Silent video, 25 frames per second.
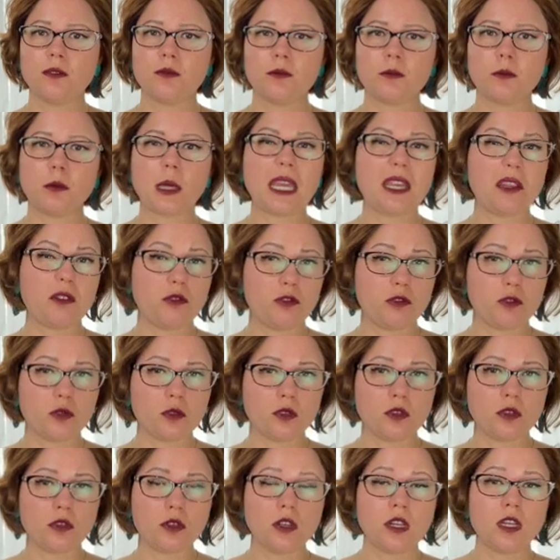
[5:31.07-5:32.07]

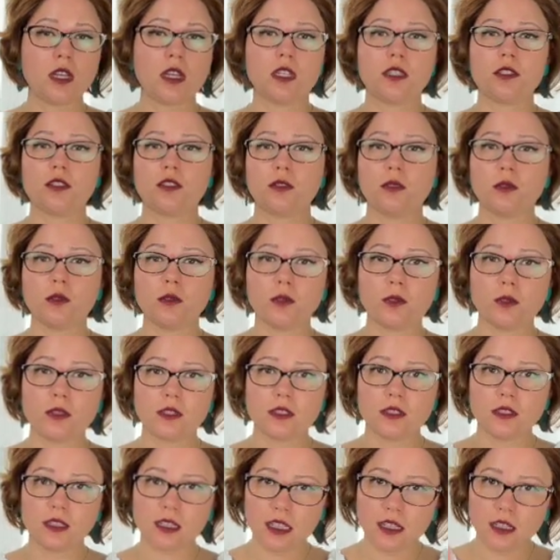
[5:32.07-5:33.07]
painful. So
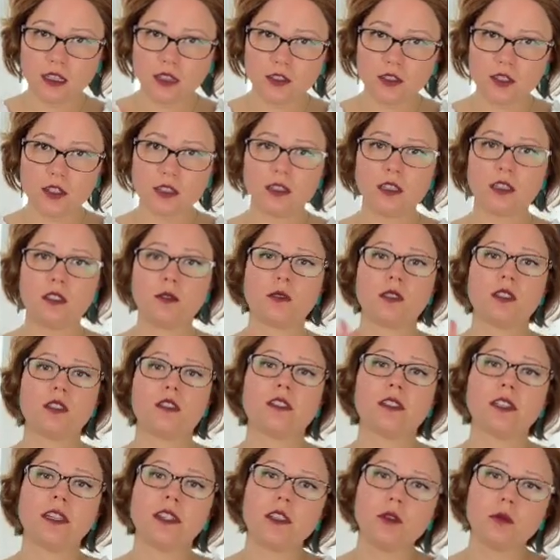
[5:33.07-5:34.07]
zinc just helps to
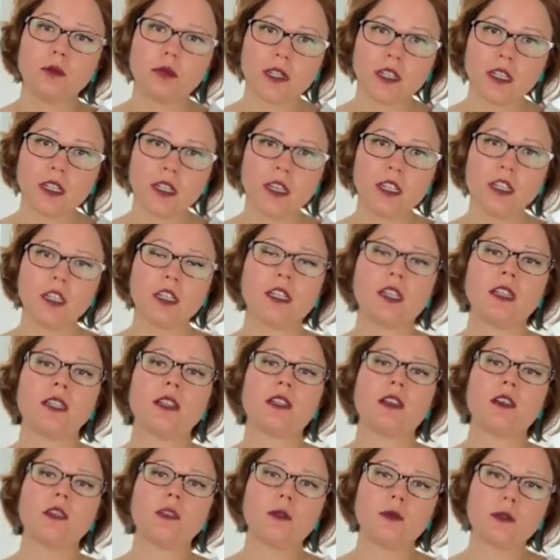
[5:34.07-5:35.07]
create a barrier and it
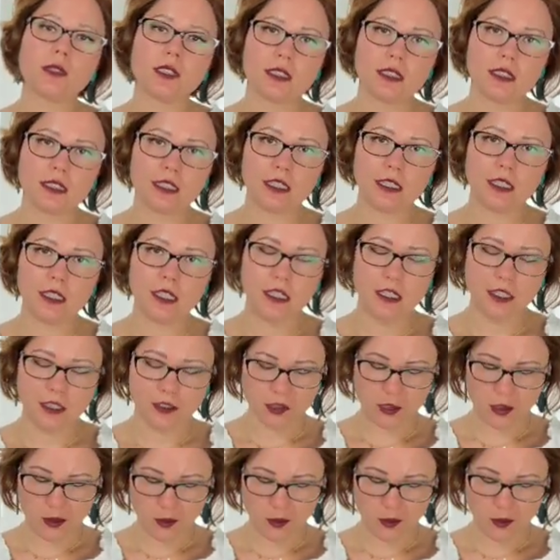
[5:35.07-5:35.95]
helps it to heal